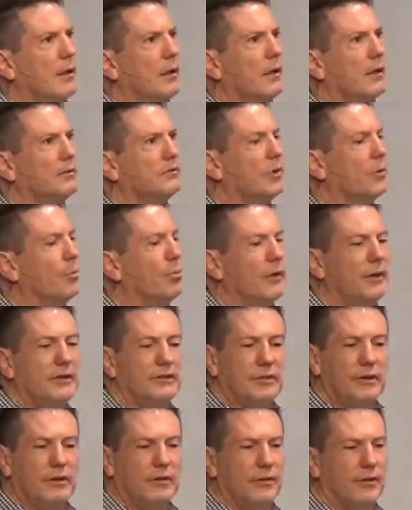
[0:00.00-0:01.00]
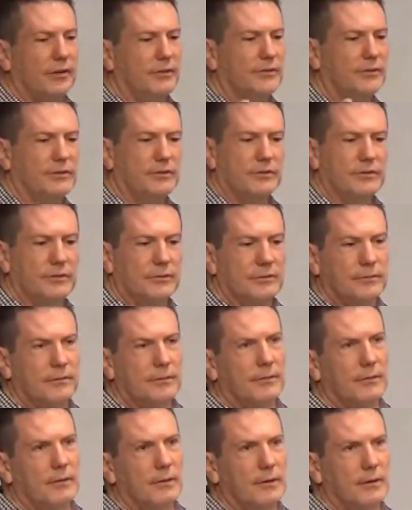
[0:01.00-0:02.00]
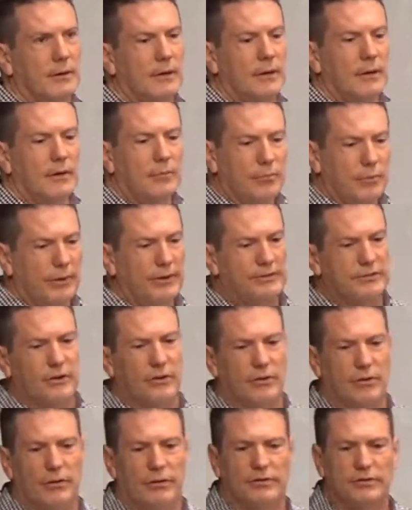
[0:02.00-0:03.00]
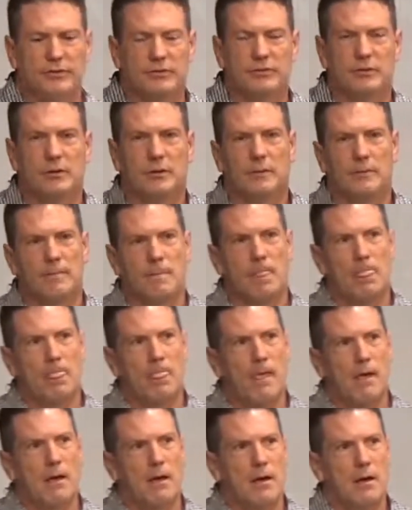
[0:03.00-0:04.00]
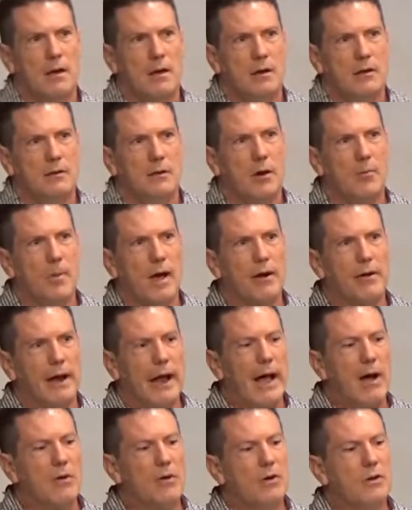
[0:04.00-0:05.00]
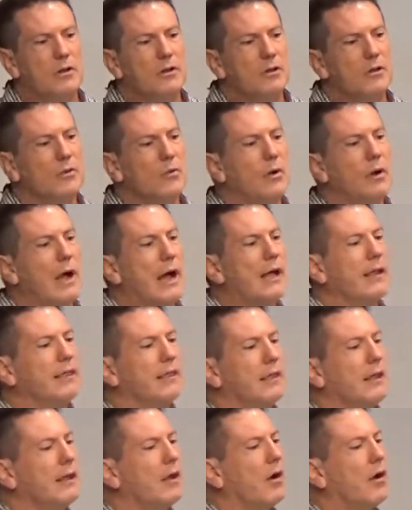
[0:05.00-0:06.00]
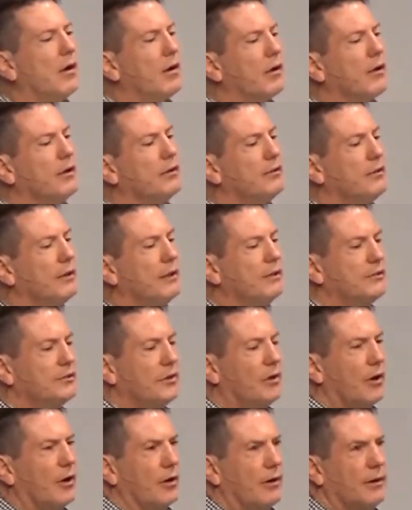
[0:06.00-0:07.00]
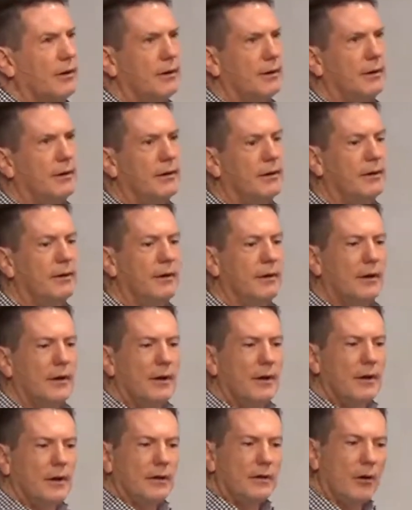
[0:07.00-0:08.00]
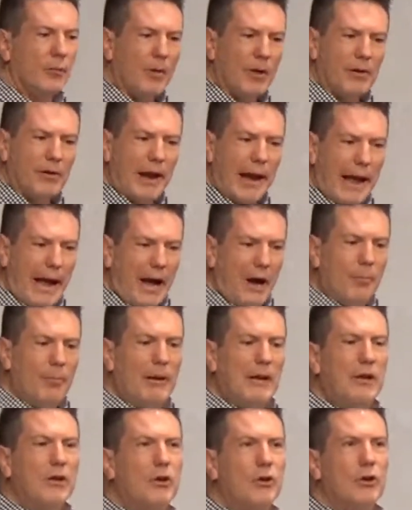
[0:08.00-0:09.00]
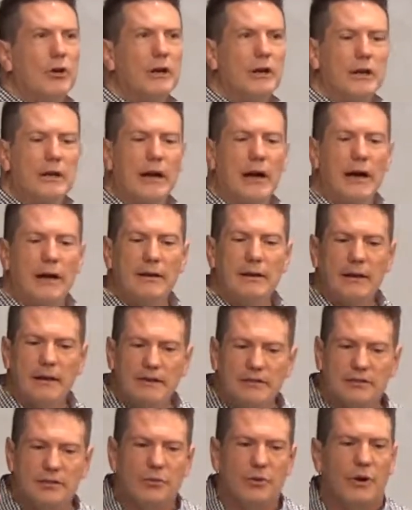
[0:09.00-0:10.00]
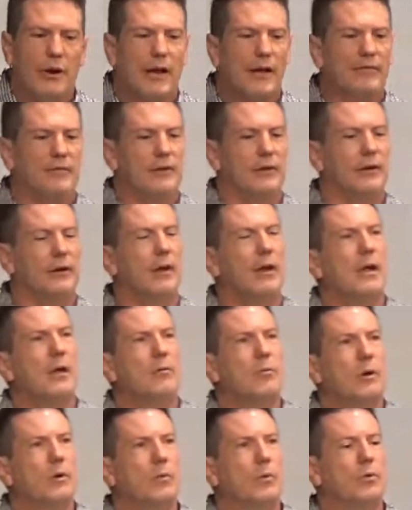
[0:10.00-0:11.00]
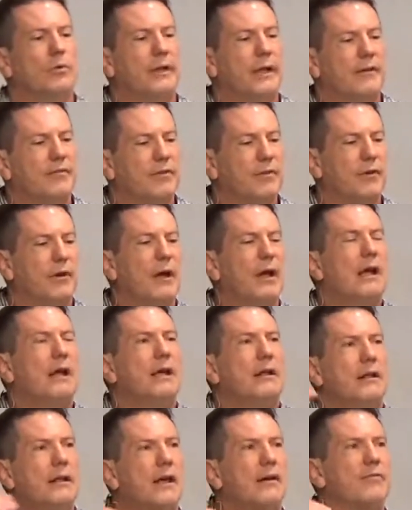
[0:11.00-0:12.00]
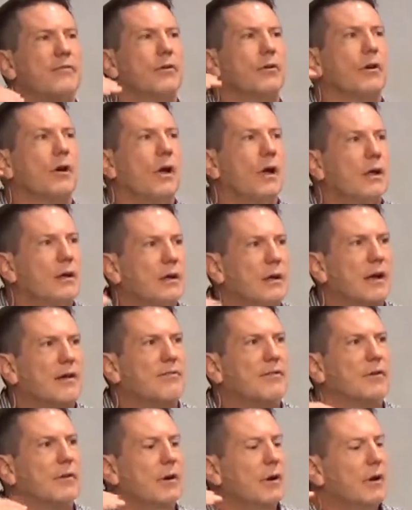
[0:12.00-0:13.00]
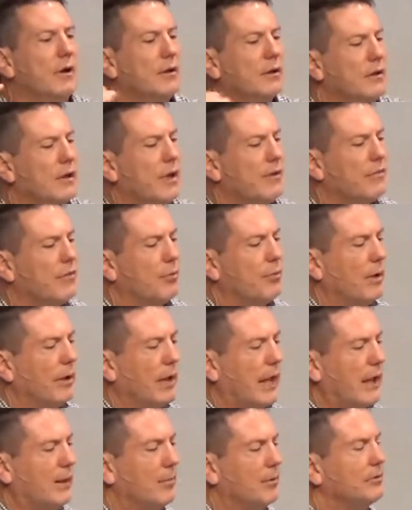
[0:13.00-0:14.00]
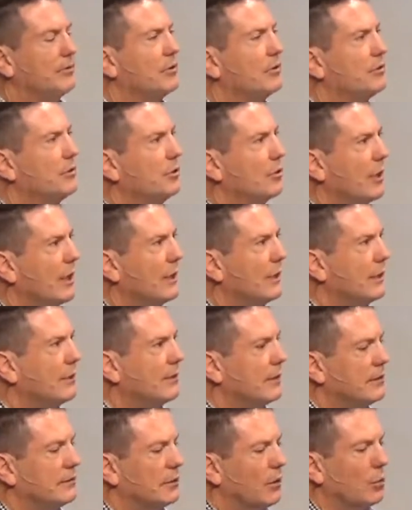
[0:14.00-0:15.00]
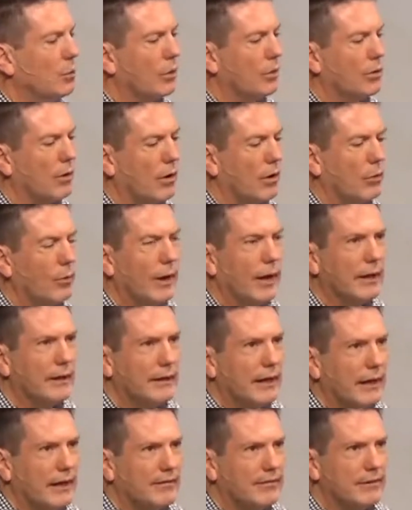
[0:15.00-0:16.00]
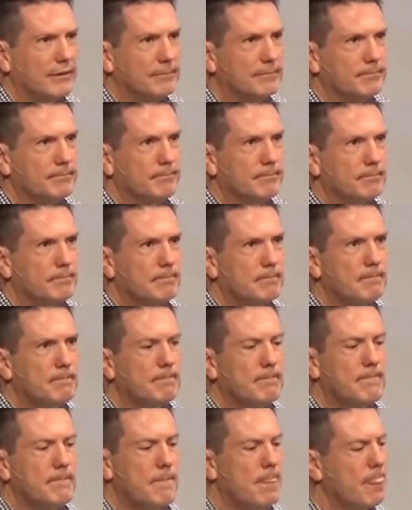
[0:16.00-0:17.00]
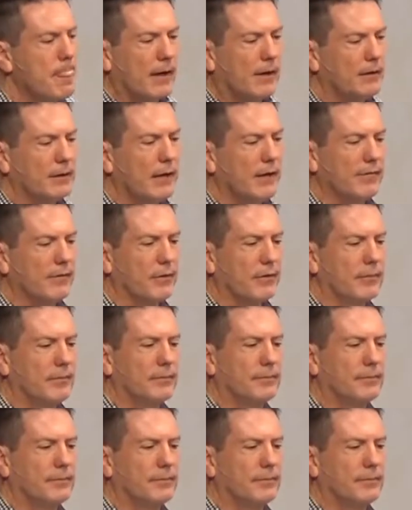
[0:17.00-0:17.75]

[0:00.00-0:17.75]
And so please hear this. Please hear this. No matter how good you and I think our good deeds are, no matter how many good and kind deeds you and I have done, we will never, never, never, never be able to do anything to work our way into heaven. Never.